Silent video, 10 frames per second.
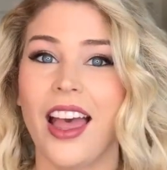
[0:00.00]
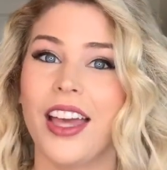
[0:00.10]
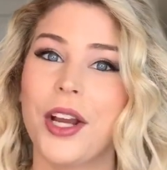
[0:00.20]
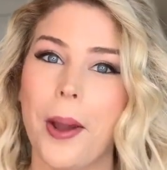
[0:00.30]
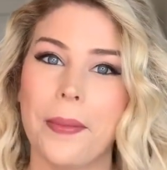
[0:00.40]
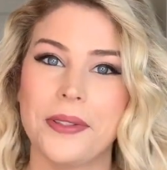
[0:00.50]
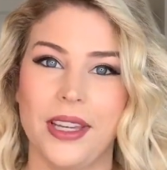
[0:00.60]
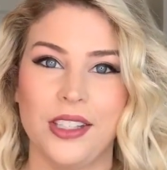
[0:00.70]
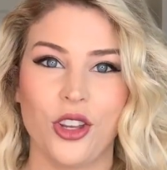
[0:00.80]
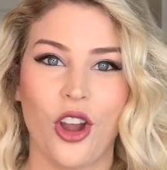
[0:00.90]
And a couple
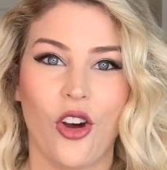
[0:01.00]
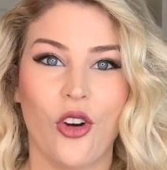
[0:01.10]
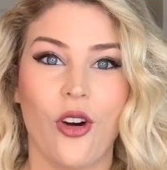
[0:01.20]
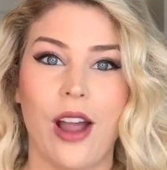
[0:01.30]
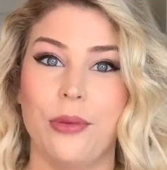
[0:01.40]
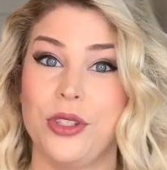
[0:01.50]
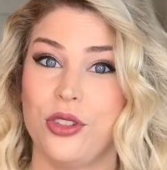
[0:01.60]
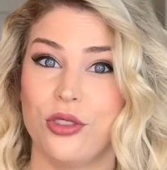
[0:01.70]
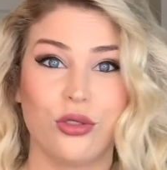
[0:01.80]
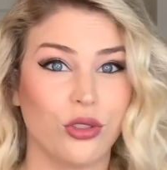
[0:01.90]
days ago, I
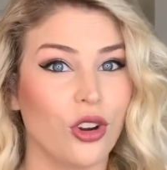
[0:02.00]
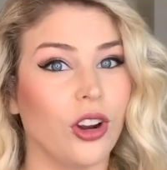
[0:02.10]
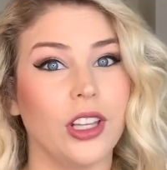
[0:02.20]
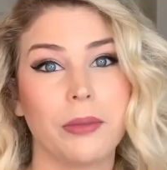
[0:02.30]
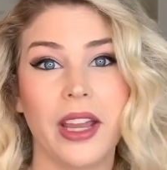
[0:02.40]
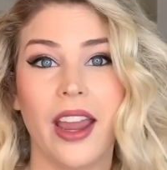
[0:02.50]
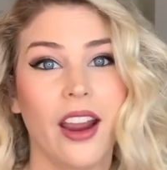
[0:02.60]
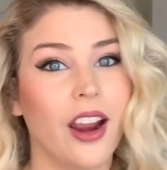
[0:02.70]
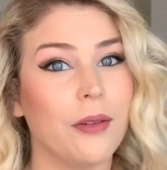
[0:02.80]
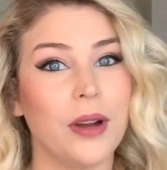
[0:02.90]
was curling my
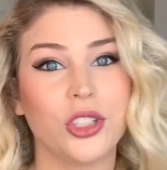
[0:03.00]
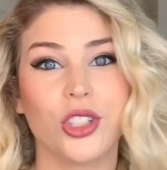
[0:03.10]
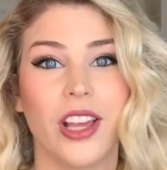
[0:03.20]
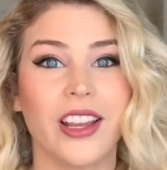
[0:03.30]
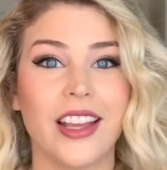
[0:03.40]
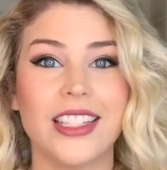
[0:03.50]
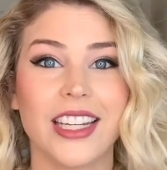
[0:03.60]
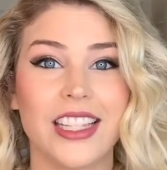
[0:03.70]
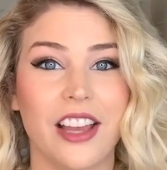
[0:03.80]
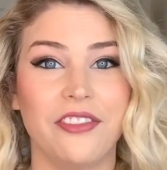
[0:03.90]
hair much like I
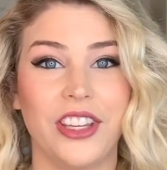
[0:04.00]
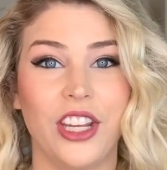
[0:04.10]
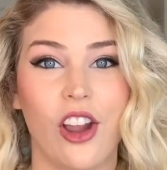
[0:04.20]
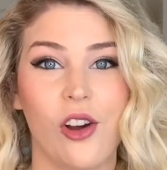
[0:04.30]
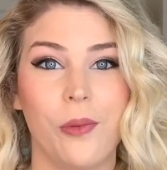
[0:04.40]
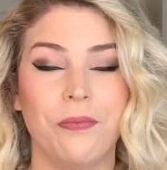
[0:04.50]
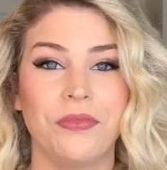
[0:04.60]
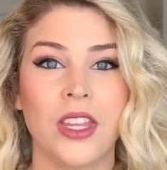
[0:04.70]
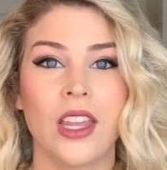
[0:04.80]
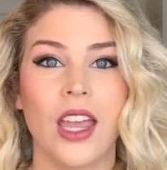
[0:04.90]
did in that video,
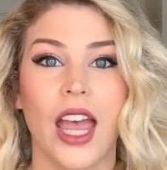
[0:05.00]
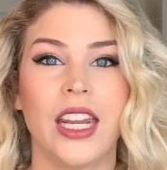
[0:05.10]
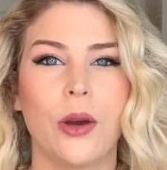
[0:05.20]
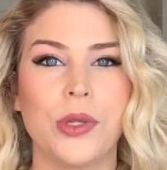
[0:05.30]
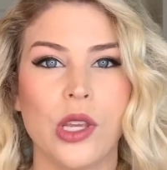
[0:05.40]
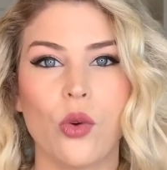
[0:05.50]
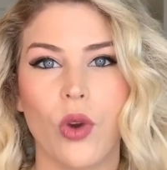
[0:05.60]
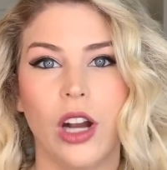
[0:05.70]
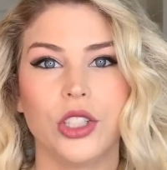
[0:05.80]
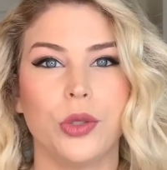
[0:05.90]
and I was in a
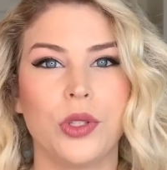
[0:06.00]
rush.